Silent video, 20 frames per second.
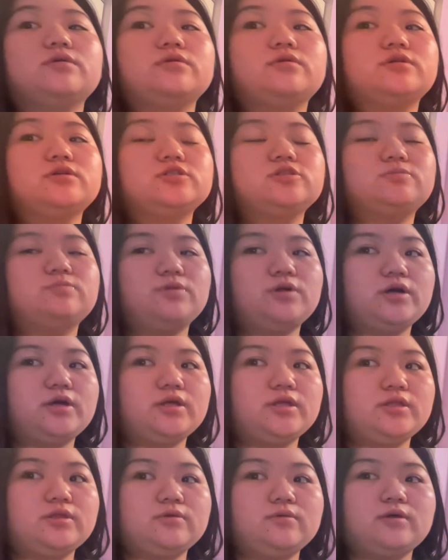close by
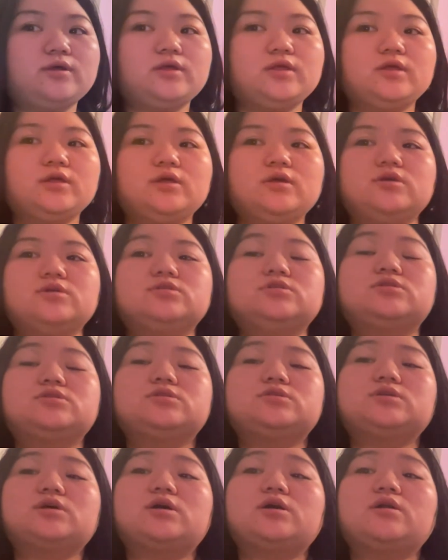anyway. So
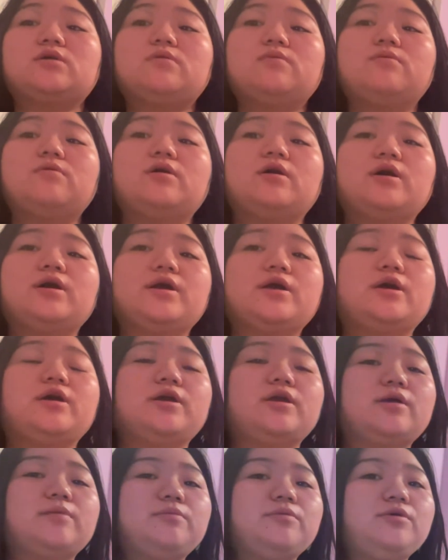exactly why I
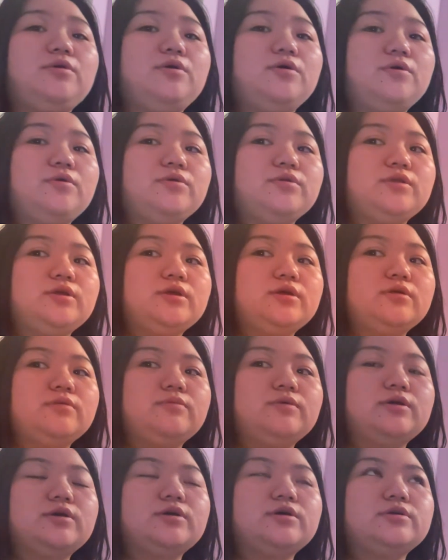am going there
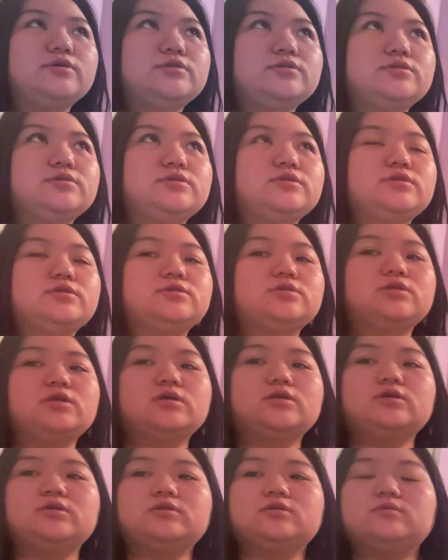because it's
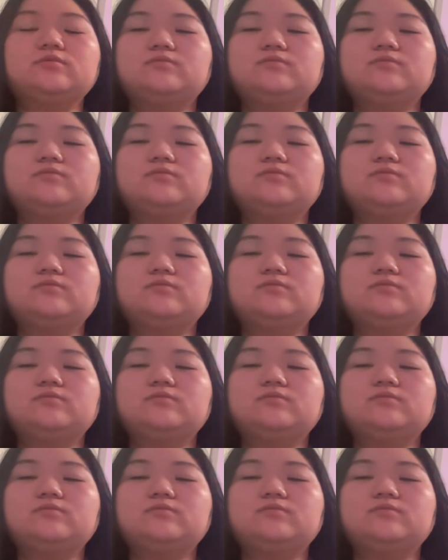like a,